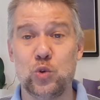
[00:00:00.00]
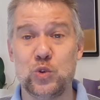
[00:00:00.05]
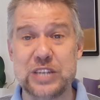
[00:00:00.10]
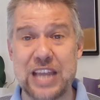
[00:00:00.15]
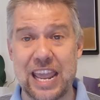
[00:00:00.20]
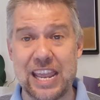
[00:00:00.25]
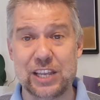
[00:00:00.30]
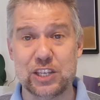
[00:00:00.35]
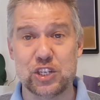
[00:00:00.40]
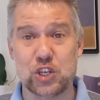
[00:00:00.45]
who
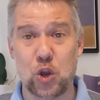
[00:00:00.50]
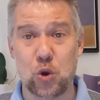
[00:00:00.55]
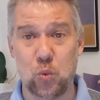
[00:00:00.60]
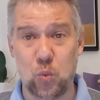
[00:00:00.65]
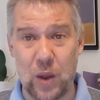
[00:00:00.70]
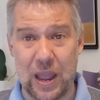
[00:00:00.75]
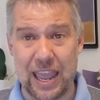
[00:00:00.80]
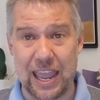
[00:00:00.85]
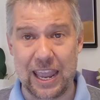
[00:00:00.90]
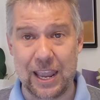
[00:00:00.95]
takes
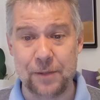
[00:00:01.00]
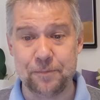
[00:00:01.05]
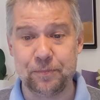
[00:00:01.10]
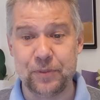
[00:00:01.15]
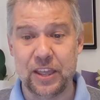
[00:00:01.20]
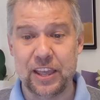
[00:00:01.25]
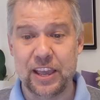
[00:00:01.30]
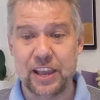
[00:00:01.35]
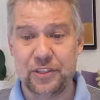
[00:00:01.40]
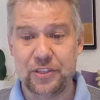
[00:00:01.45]

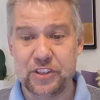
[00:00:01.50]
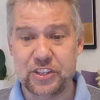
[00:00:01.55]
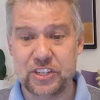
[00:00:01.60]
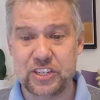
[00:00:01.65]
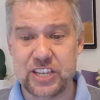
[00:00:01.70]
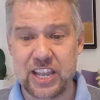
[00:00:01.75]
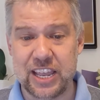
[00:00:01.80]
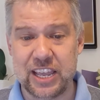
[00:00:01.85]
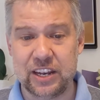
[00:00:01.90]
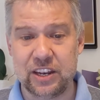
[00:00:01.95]
away the
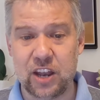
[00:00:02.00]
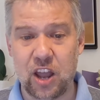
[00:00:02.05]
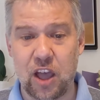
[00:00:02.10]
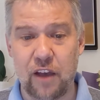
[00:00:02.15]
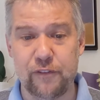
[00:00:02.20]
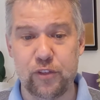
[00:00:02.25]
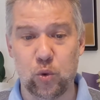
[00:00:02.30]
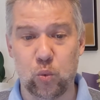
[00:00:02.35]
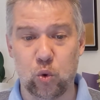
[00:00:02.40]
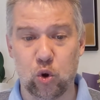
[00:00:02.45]
sin
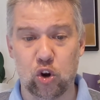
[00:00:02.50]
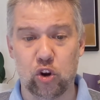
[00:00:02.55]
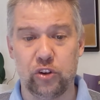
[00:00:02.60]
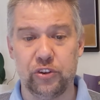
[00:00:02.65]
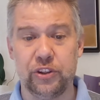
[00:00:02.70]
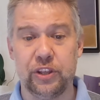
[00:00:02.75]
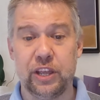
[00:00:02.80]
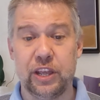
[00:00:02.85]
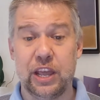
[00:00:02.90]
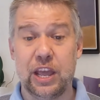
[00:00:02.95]
of the
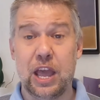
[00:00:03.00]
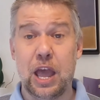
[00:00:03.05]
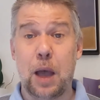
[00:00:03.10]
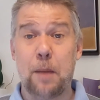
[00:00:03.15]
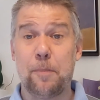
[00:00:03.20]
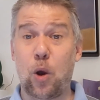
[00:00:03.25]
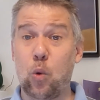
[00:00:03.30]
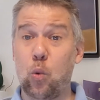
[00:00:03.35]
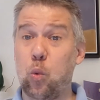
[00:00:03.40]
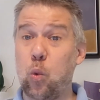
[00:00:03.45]
world."
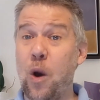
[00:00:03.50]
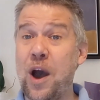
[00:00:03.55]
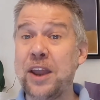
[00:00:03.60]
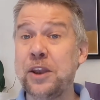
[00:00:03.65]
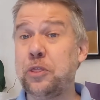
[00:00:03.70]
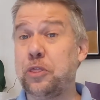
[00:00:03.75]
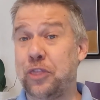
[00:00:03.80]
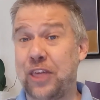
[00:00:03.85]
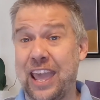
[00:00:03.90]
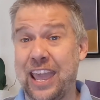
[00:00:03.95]
But
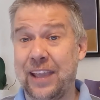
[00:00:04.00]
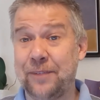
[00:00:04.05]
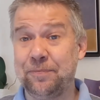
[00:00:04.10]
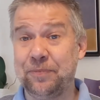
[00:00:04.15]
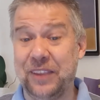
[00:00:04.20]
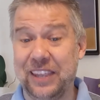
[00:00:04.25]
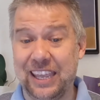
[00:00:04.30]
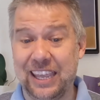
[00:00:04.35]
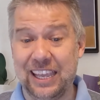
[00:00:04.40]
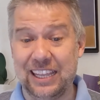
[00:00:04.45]
one
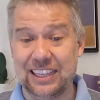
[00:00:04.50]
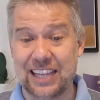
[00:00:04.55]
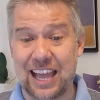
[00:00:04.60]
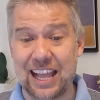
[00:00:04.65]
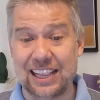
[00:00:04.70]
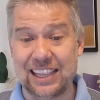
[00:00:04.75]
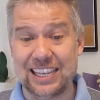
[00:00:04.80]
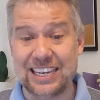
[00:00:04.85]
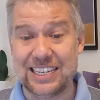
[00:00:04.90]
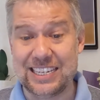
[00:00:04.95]
thing he
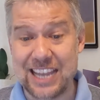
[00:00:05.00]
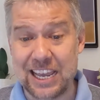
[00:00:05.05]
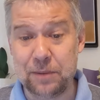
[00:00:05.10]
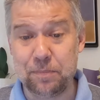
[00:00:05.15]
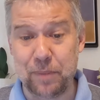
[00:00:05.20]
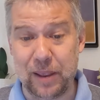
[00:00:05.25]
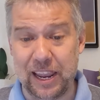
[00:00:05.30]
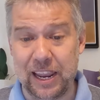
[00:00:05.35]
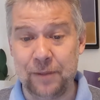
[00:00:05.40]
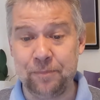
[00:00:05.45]
likely
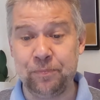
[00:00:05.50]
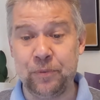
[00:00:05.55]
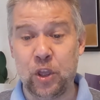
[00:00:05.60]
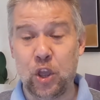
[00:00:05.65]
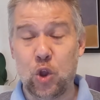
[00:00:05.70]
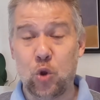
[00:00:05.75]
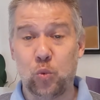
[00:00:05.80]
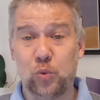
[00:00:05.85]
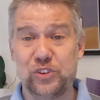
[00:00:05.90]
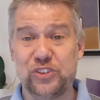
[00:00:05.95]
did mean
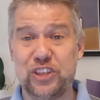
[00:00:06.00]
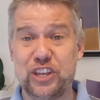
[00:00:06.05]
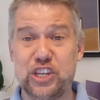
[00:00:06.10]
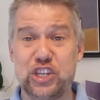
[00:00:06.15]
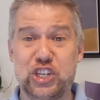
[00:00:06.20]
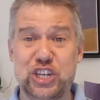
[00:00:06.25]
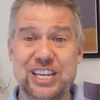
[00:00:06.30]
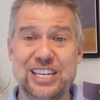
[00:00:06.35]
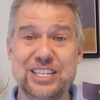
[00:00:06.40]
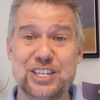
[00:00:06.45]
was
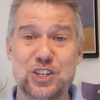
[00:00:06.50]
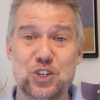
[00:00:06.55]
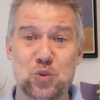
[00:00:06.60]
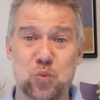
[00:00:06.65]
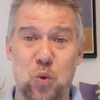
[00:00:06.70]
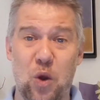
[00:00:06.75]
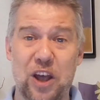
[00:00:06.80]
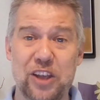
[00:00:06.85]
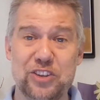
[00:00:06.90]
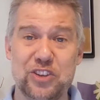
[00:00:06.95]
that
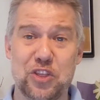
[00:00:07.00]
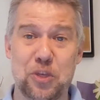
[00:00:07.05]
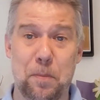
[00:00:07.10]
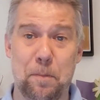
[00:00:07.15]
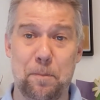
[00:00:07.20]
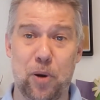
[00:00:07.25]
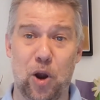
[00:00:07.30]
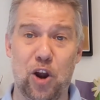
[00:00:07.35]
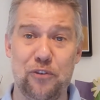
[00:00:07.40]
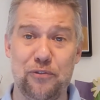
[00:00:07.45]
Jesus was the
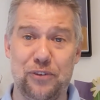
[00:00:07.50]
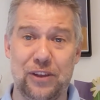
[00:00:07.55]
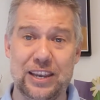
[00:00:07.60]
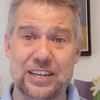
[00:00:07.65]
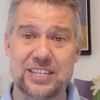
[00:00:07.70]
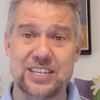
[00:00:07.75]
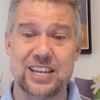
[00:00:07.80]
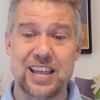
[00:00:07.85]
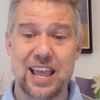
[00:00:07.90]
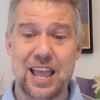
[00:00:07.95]

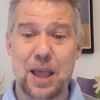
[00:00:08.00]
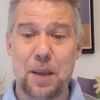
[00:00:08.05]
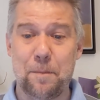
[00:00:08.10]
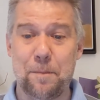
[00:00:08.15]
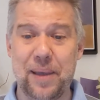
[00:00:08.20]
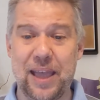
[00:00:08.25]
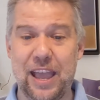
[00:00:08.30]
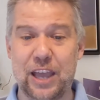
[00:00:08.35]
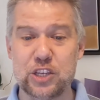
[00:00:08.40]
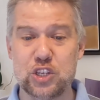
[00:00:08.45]
perfect
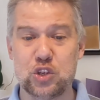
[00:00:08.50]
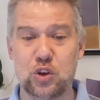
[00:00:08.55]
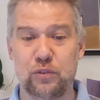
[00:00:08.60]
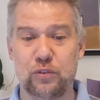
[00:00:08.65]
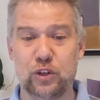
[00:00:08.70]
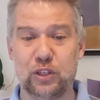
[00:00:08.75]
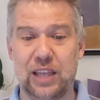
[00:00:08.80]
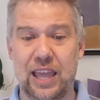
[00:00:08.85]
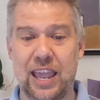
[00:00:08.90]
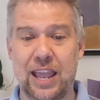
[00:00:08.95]

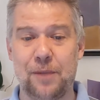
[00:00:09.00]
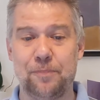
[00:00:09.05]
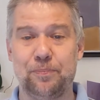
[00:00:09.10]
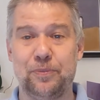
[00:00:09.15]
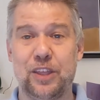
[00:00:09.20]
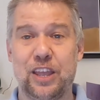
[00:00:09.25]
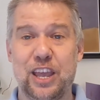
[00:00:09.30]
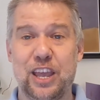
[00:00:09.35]
Passover lamb.